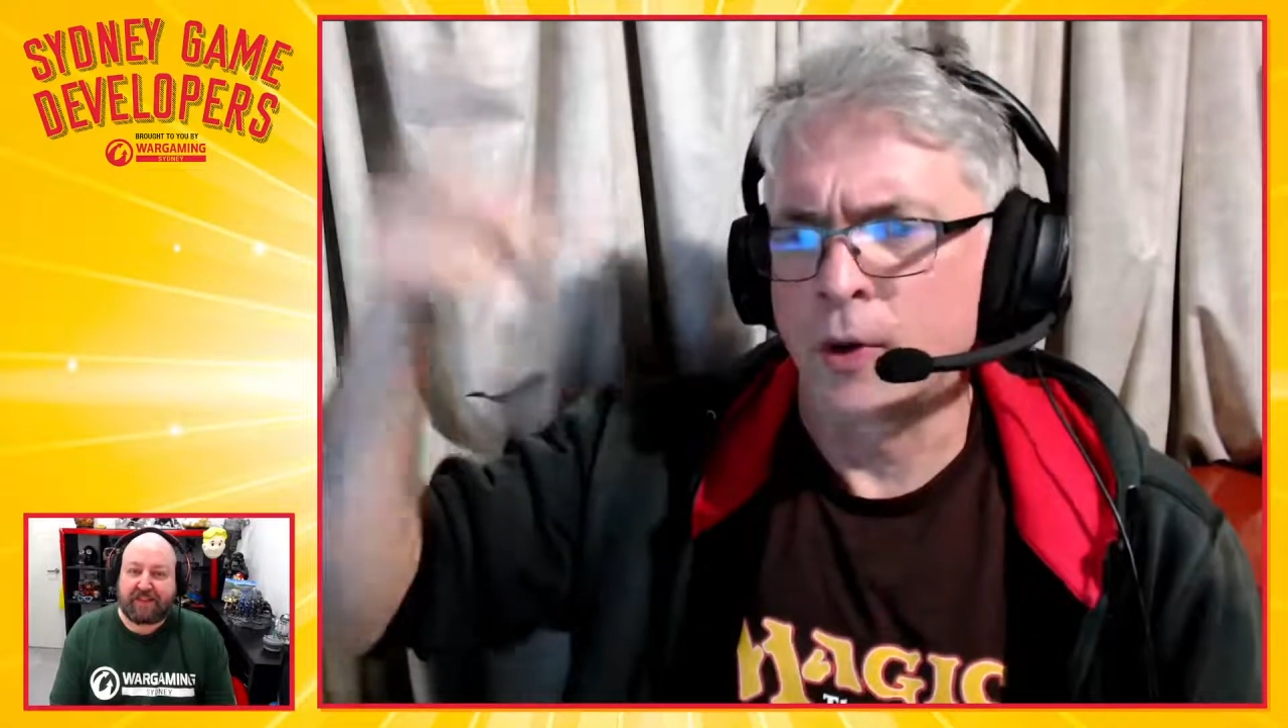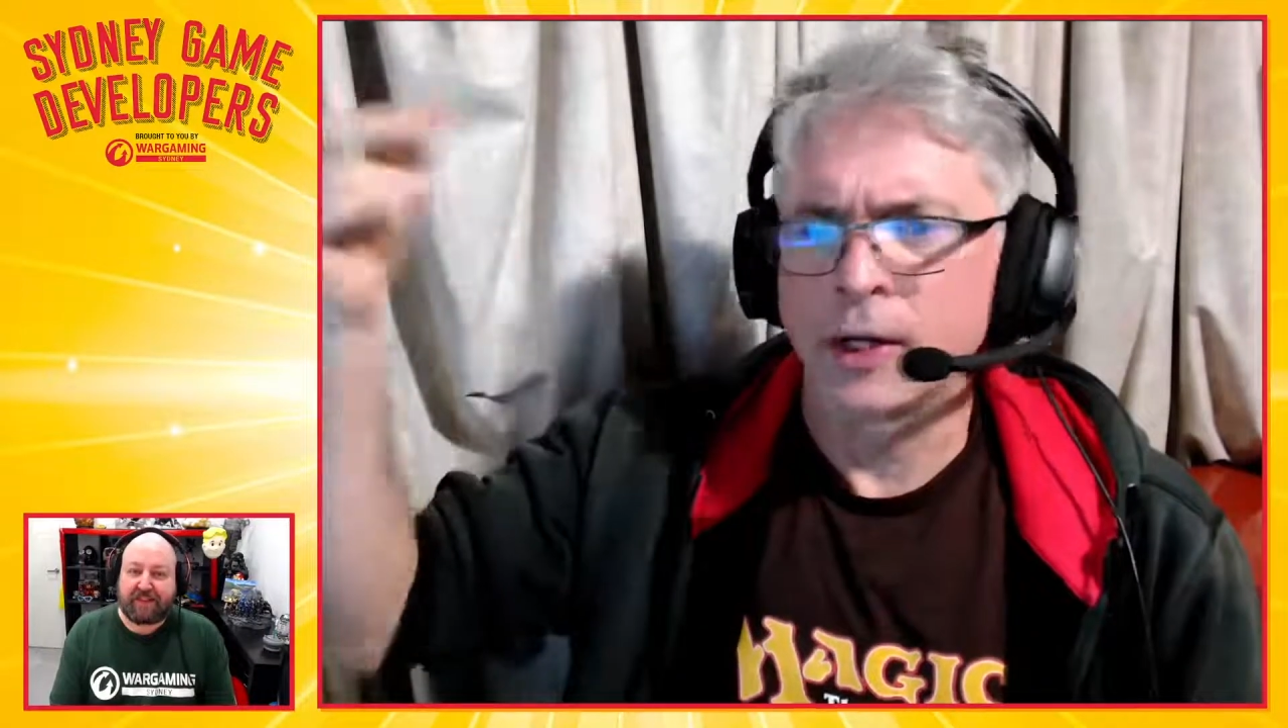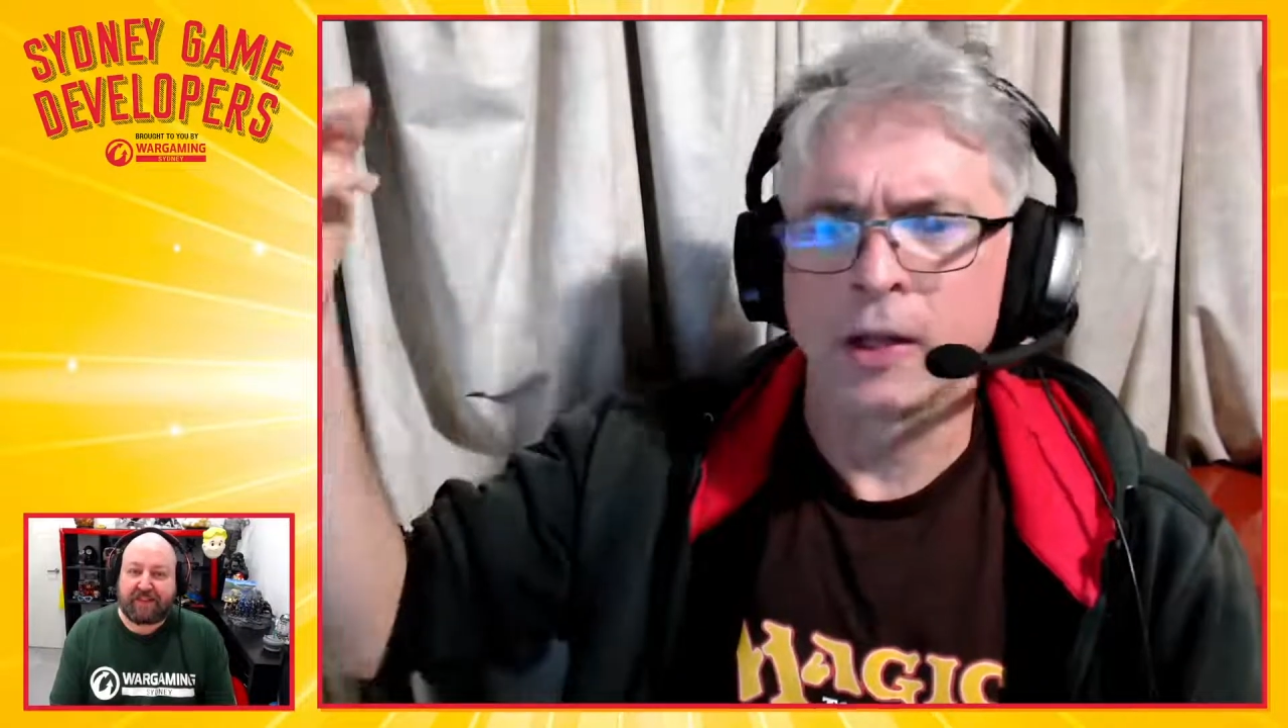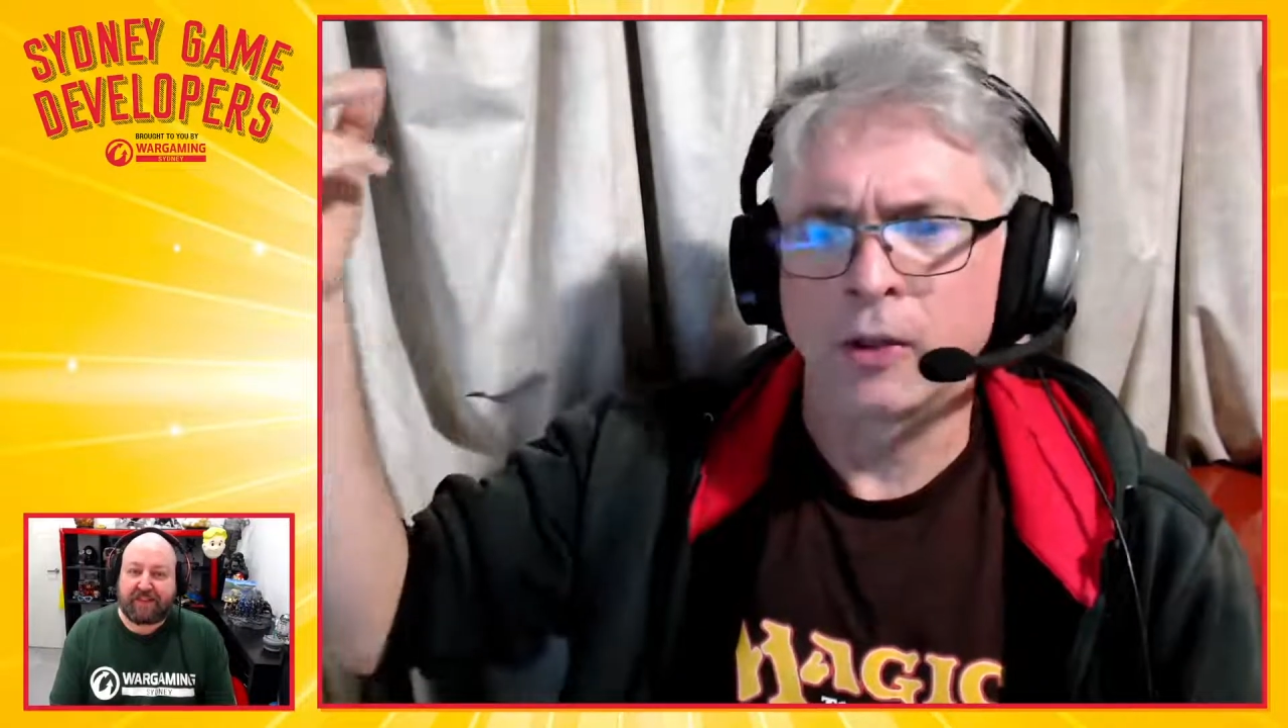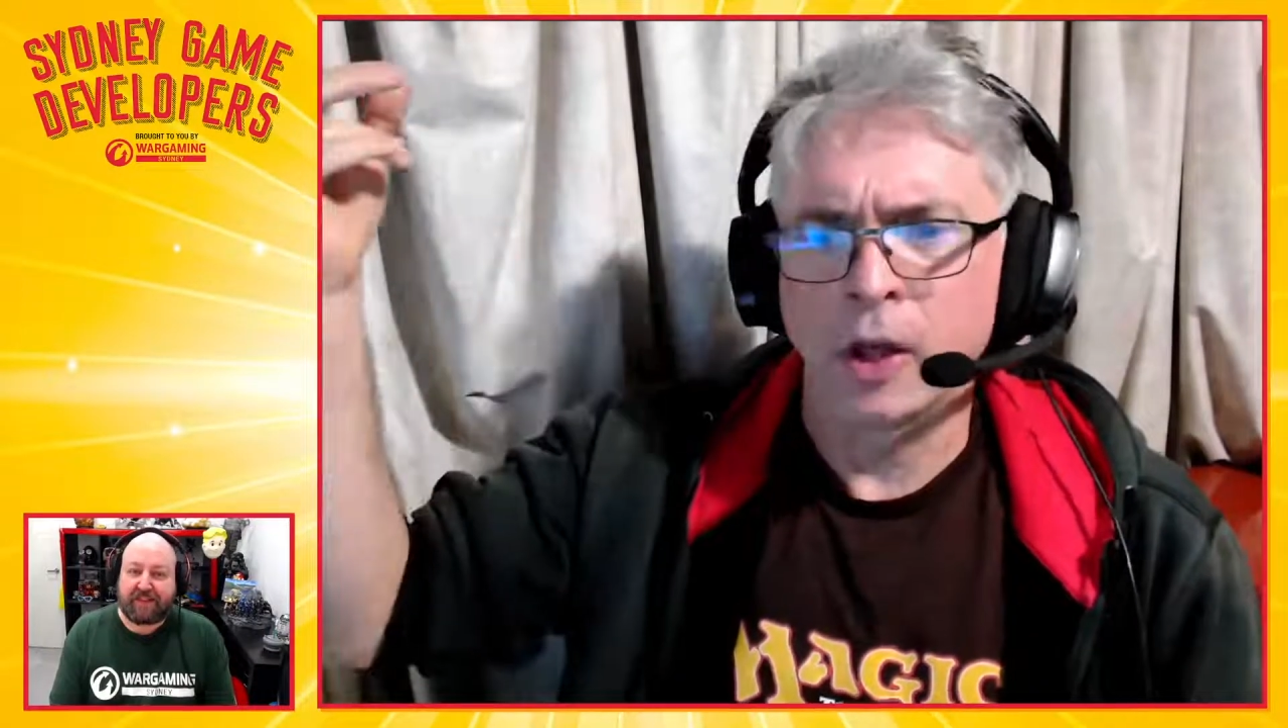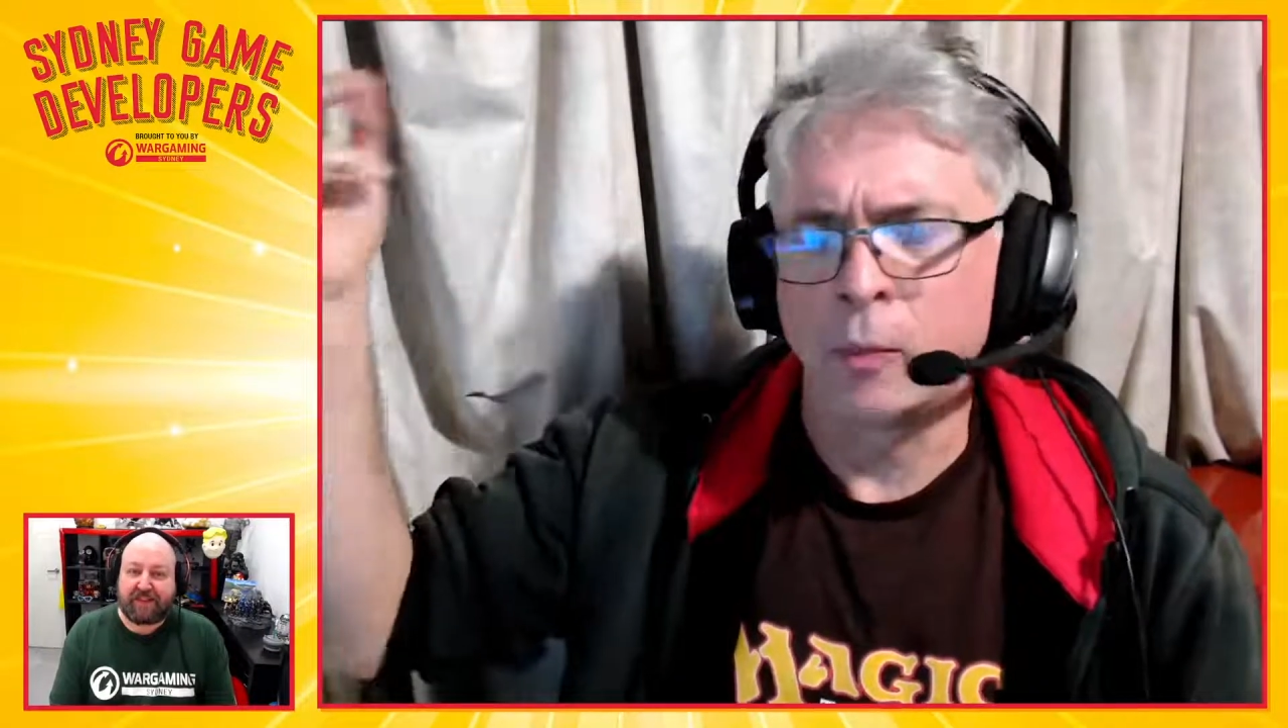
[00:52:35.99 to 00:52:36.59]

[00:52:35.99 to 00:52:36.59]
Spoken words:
joining